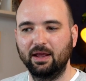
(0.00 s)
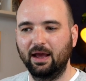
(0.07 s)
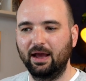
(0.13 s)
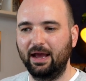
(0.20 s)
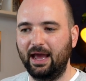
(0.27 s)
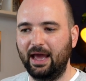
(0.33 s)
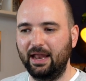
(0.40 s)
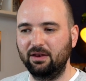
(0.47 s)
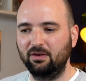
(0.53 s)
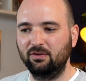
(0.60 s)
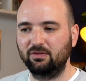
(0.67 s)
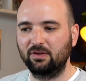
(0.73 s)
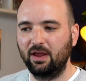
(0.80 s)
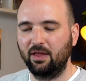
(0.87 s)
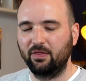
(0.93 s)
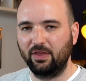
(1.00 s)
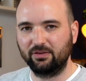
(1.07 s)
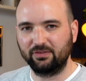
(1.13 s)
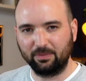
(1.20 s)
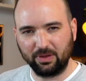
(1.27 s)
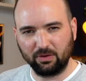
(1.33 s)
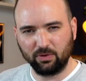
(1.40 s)
And there's
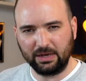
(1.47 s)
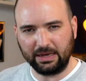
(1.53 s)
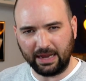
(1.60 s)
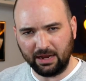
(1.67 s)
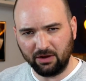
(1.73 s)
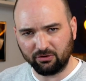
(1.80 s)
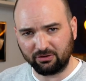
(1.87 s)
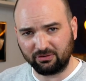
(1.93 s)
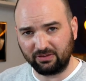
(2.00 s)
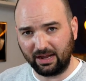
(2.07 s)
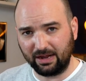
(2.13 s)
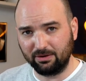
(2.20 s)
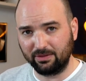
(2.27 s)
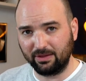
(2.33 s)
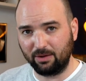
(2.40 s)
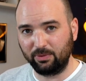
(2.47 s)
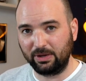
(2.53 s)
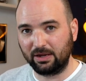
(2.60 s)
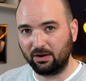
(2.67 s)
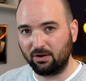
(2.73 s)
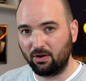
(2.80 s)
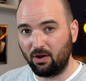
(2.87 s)
something really interesting that we
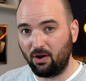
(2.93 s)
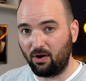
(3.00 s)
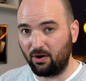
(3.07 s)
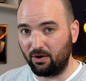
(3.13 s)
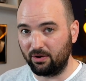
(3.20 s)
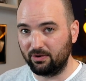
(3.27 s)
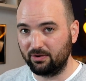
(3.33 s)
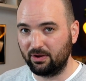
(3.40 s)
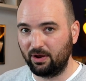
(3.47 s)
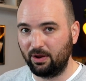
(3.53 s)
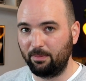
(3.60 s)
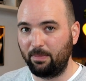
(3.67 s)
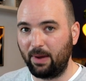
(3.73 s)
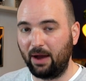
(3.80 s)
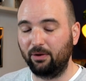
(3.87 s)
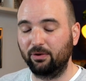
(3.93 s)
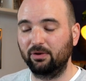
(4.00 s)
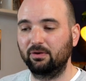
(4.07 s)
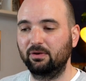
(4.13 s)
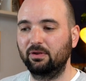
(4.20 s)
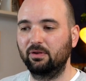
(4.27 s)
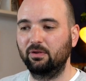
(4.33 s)
can learn about
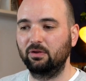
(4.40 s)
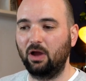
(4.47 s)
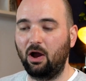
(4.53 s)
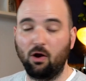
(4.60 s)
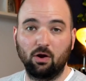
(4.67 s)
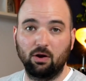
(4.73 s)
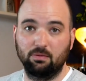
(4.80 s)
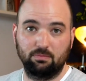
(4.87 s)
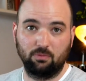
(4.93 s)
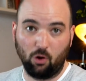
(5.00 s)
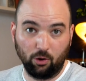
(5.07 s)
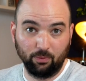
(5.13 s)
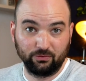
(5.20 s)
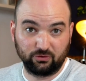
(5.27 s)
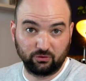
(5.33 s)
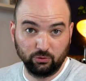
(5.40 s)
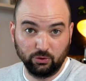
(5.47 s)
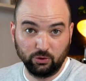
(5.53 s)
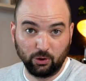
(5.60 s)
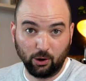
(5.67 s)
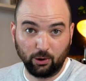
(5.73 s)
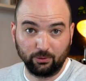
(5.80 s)
our home
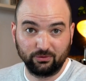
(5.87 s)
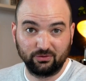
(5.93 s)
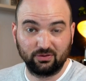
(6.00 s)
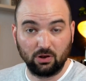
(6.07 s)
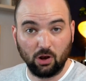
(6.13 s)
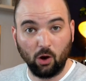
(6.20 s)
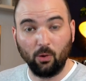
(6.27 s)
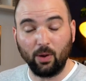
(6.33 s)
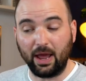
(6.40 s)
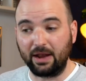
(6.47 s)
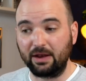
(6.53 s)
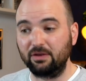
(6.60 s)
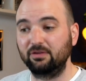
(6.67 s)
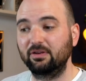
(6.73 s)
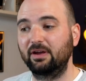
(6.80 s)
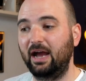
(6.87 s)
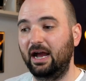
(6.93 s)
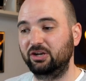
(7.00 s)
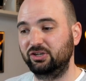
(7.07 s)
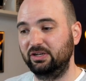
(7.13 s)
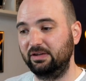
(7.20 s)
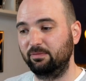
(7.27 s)
studio's low end
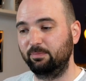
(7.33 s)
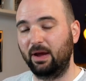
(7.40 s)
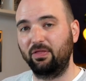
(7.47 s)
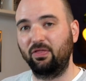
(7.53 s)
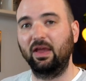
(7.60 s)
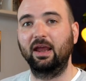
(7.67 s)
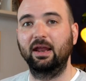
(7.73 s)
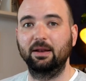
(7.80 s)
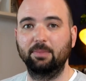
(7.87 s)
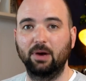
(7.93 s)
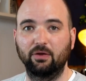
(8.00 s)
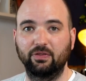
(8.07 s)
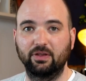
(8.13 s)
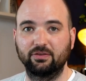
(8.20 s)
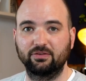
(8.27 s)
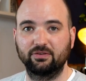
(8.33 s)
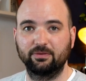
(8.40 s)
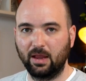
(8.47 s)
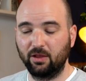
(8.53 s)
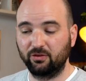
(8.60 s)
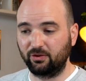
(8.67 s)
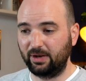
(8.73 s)
actually by thinking about this.
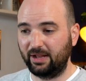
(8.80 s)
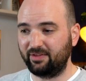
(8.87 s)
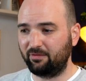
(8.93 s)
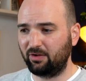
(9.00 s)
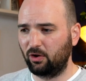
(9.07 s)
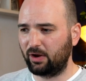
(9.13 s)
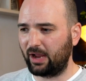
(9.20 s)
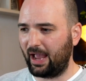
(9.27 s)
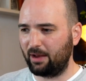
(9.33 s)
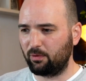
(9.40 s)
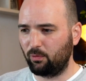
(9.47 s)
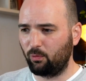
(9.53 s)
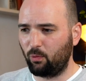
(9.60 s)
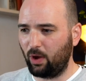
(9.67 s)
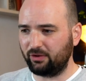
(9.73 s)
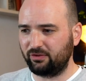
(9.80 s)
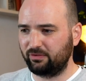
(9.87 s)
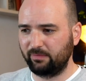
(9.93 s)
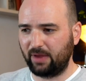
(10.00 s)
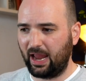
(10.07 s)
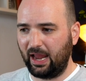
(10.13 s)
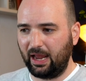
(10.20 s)
So let's have a look at what
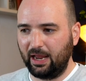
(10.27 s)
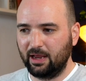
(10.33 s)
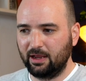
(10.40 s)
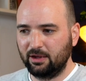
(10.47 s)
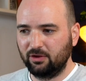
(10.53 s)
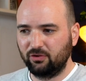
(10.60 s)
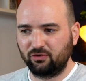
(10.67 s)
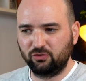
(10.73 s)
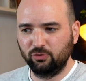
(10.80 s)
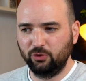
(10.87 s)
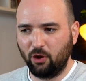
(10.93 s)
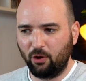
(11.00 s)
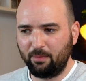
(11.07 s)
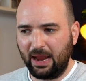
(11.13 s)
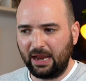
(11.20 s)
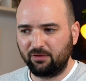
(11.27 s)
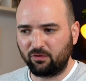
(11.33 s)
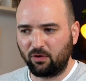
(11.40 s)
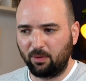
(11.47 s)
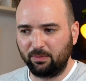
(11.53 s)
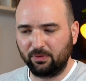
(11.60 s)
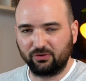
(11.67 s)
a studio made
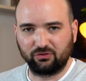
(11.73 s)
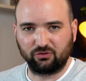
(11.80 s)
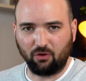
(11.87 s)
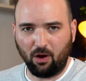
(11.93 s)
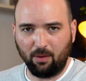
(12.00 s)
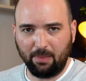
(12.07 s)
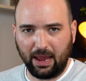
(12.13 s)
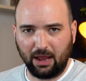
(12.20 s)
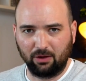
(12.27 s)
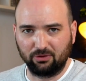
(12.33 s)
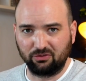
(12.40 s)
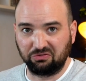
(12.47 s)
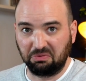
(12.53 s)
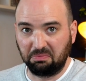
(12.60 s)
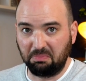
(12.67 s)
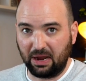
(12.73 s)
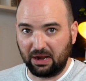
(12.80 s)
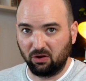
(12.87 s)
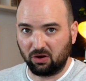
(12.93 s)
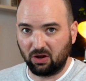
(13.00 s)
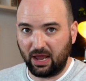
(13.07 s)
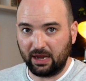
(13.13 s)
from straw bales might
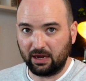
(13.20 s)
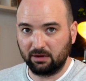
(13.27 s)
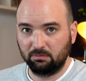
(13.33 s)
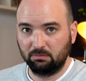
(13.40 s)
look like